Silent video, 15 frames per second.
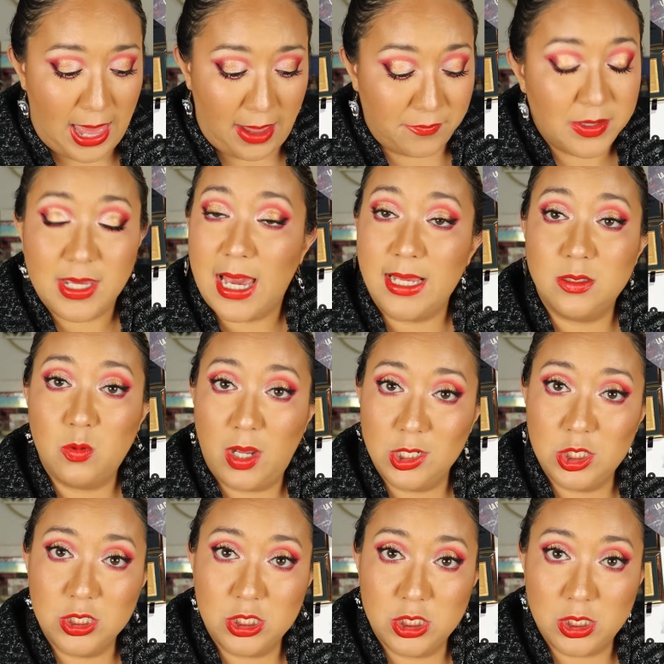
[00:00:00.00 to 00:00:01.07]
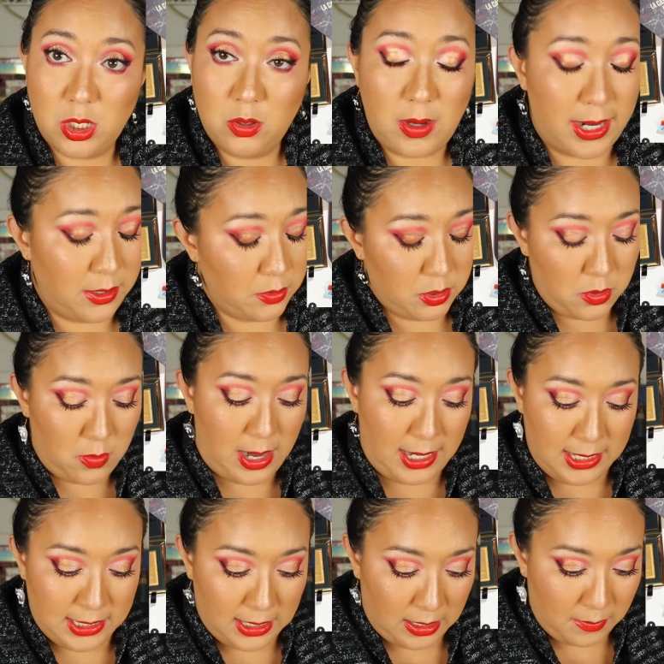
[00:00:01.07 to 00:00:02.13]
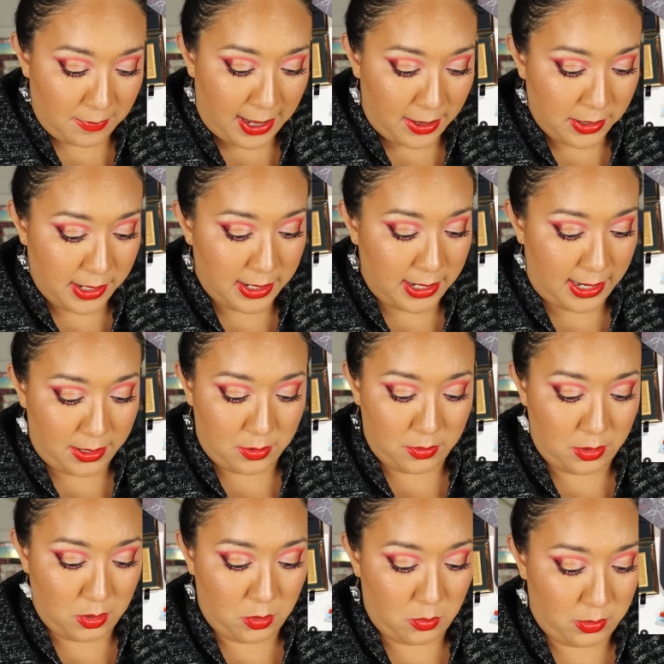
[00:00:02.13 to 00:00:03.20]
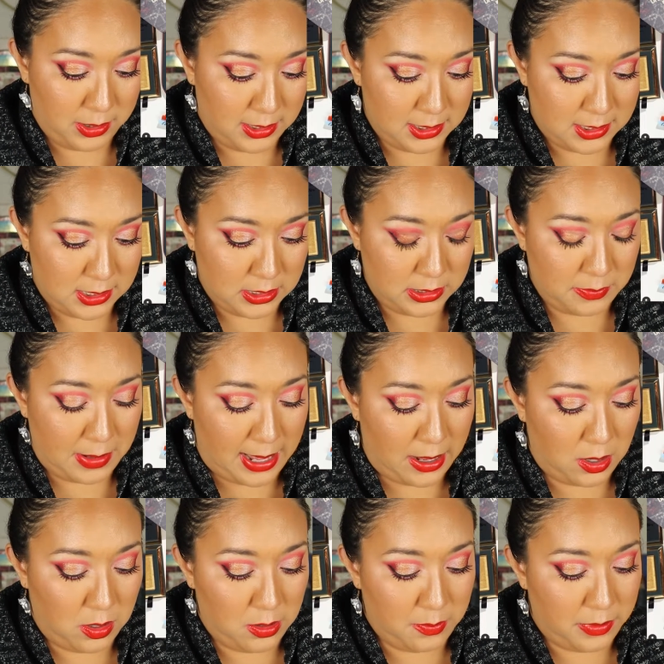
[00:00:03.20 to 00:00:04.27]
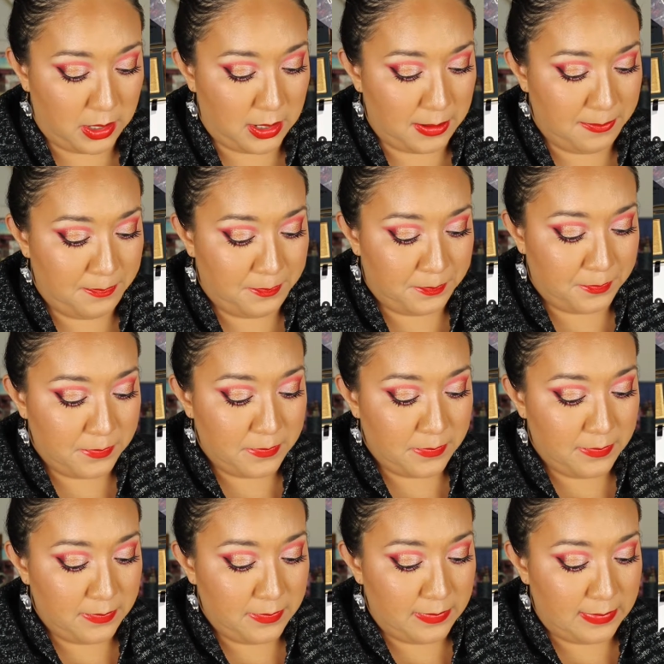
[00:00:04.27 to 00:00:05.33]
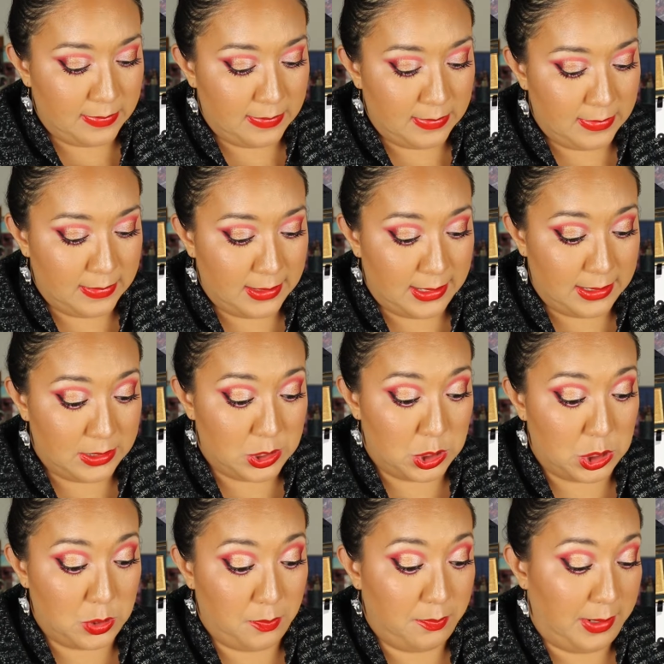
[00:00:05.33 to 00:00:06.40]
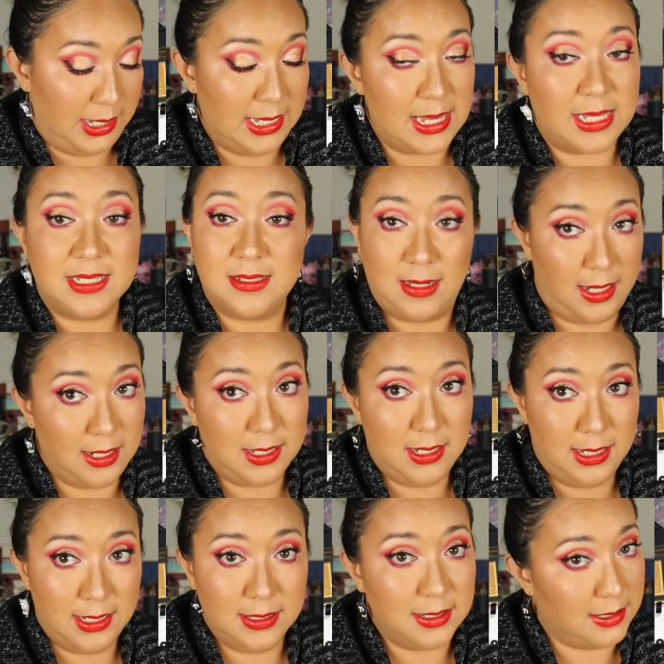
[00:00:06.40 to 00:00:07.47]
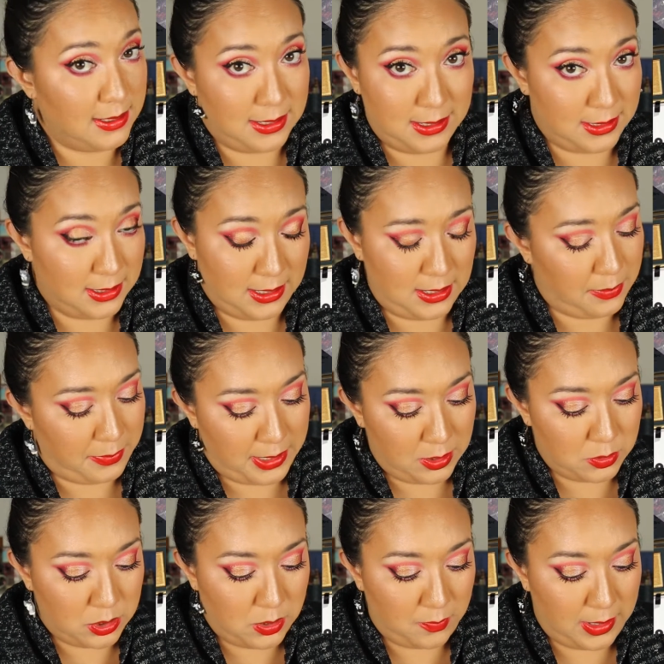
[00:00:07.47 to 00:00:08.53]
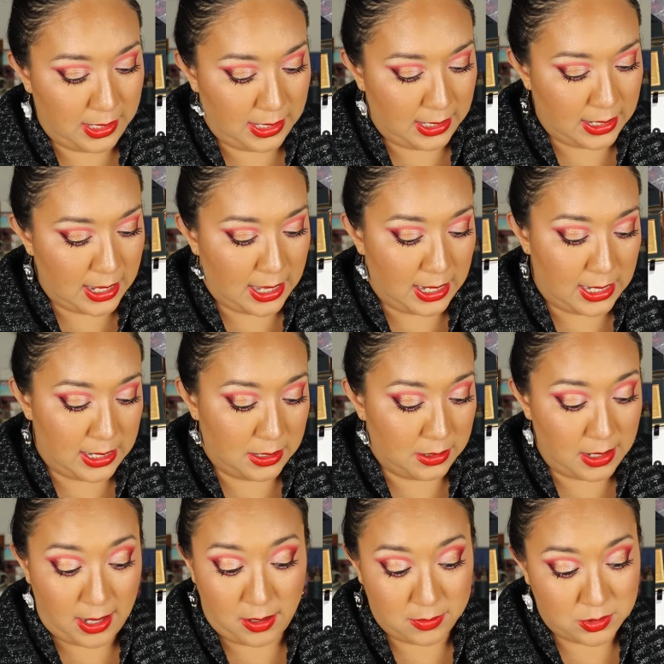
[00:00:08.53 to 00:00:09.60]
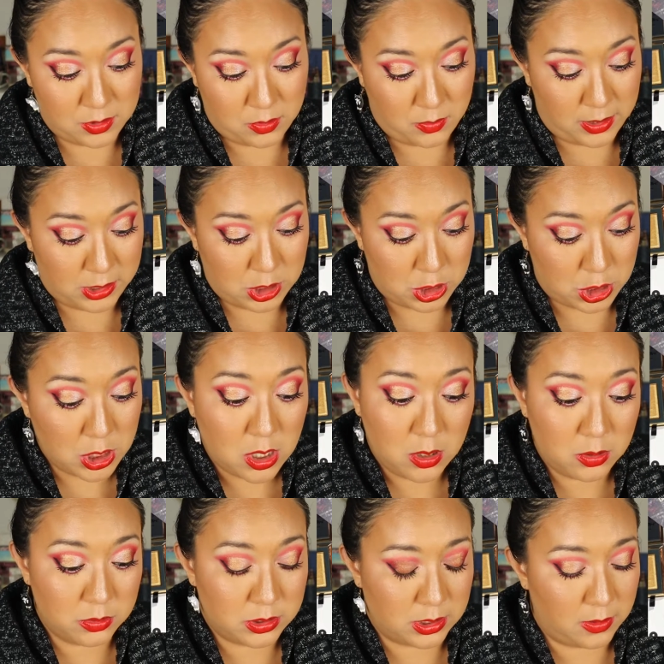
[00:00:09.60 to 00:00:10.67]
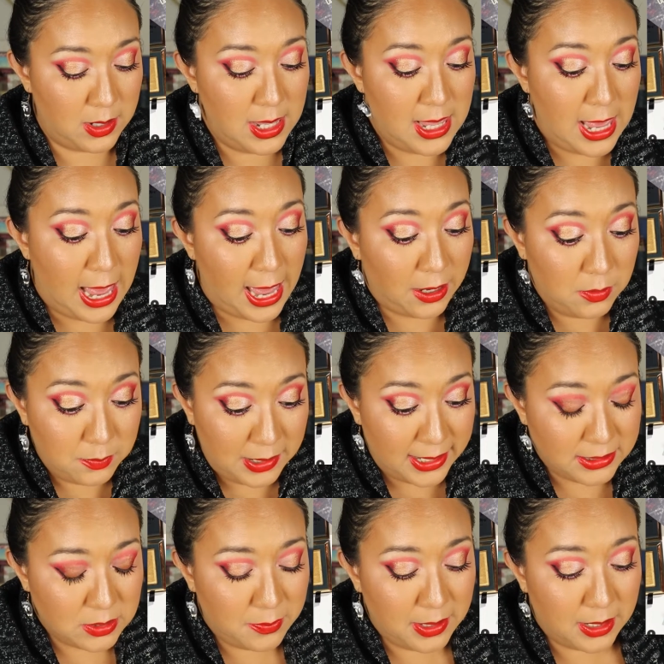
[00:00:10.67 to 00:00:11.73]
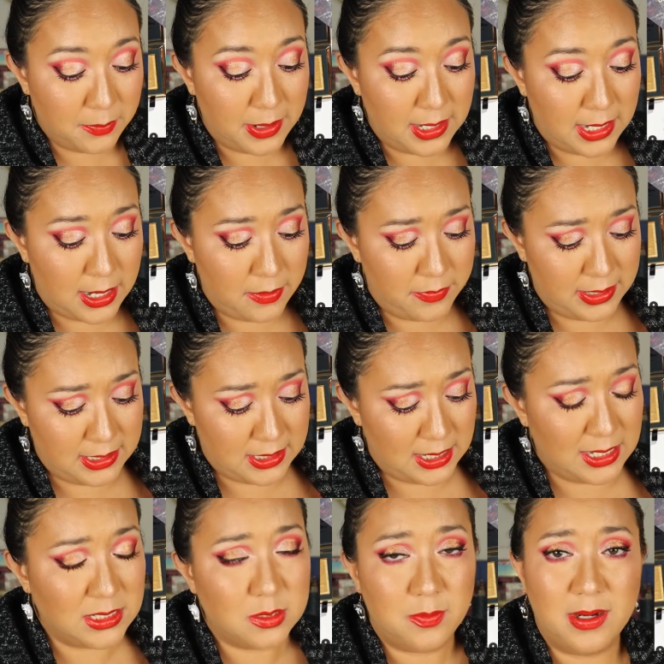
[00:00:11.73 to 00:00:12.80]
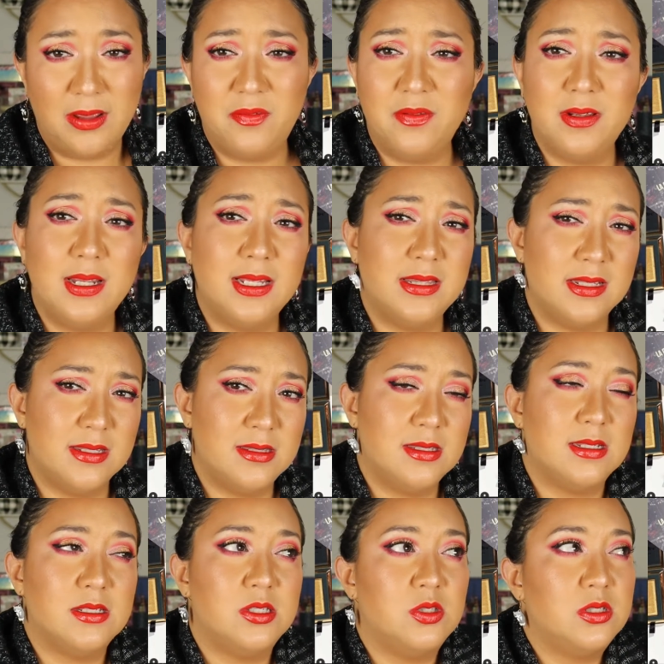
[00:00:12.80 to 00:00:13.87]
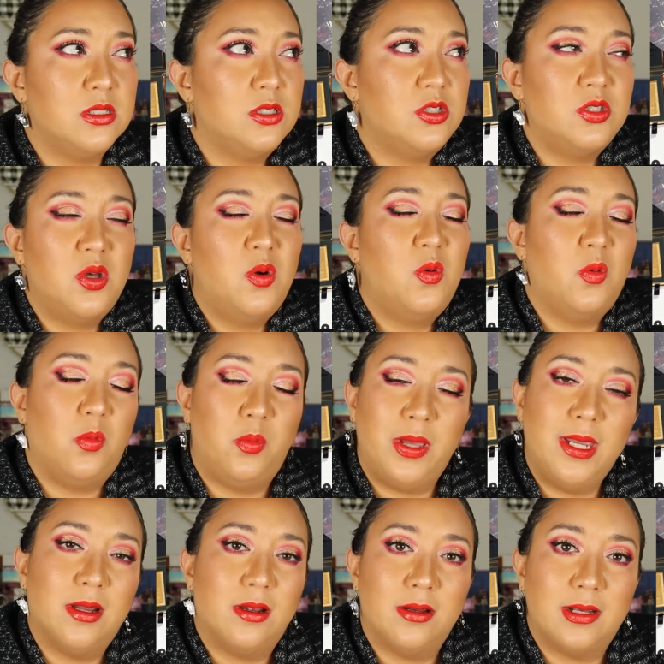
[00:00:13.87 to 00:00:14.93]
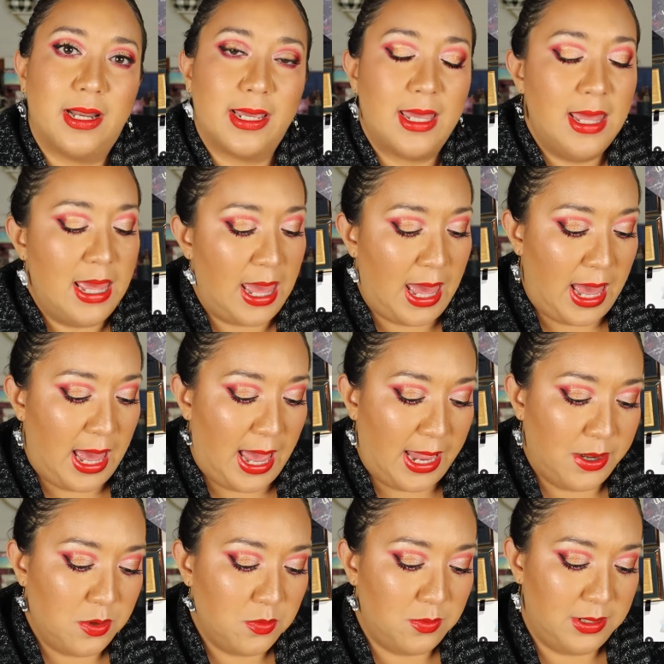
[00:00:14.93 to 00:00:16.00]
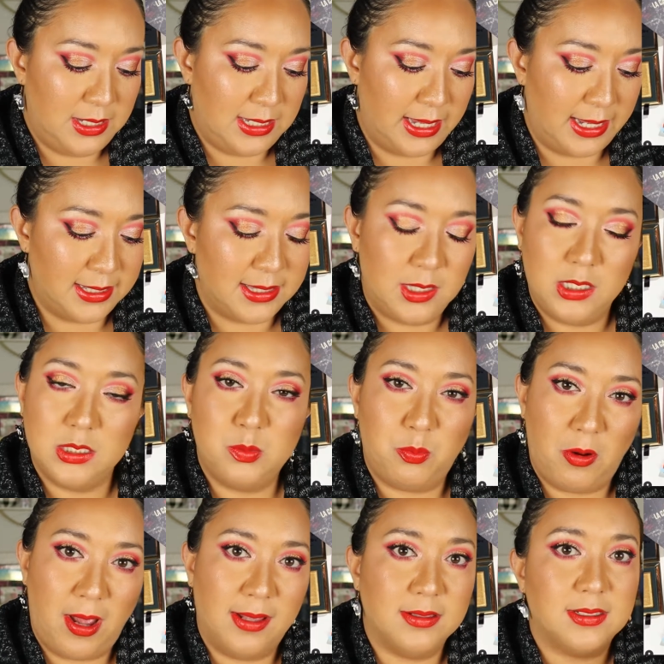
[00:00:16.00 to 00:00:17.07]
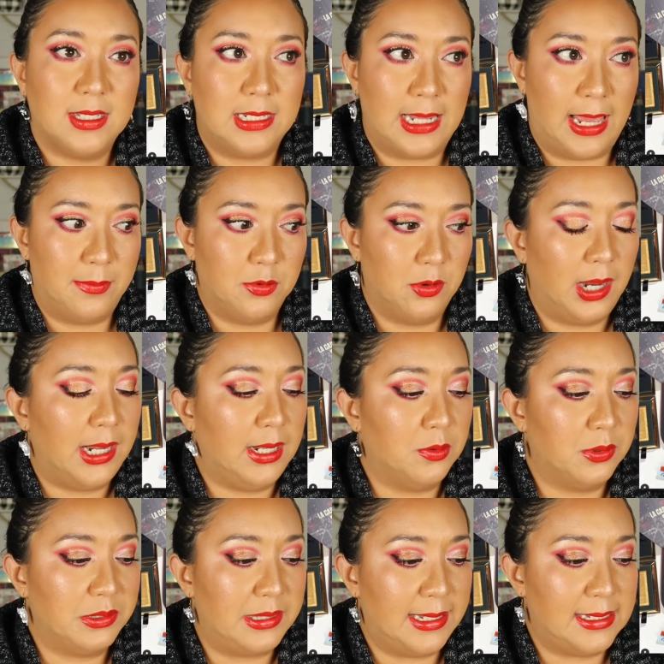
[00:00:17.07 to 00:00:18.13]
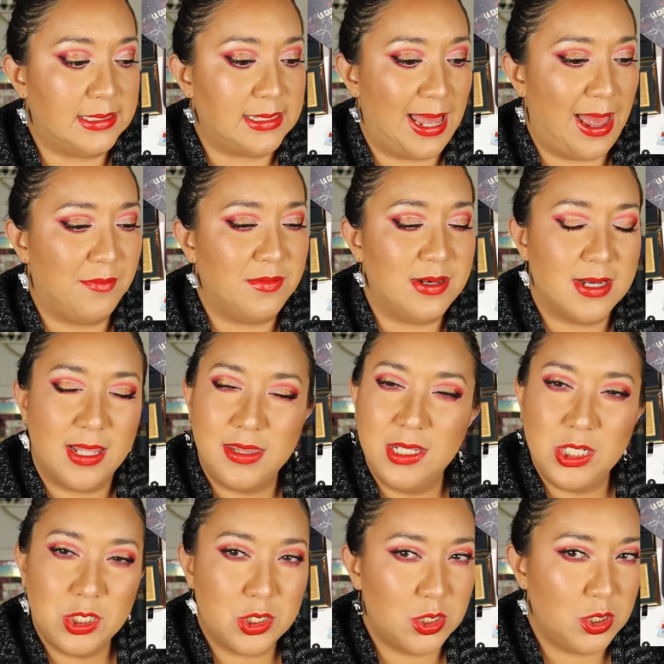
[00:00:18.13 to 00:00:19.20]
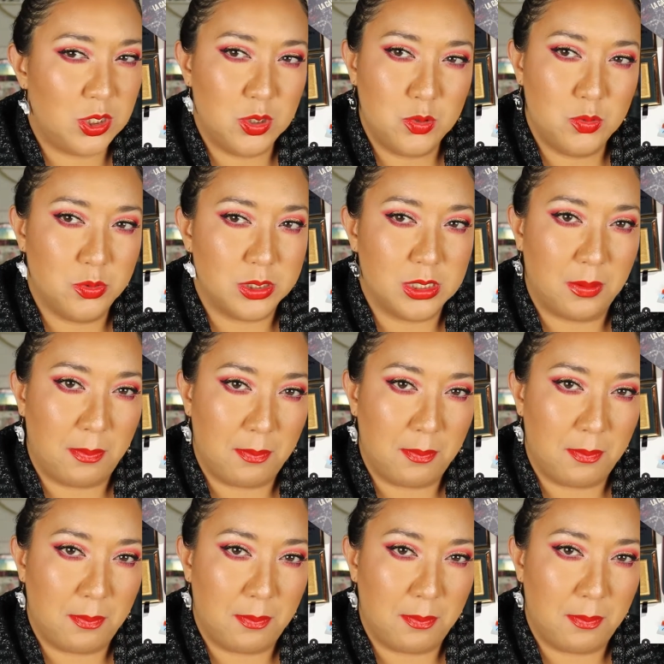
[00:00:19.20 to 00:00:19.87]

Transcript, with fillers: Have you guys watched this show? I don't know anything about it. I don't know what this is about, but to me, aesthetically, this doesn't appeal to me, and I also don't watch the show, so I don't plan to pick up any of these things, but I feel like this is just so weird. Like, I don't get these brands collaborating with things that have nothing to do with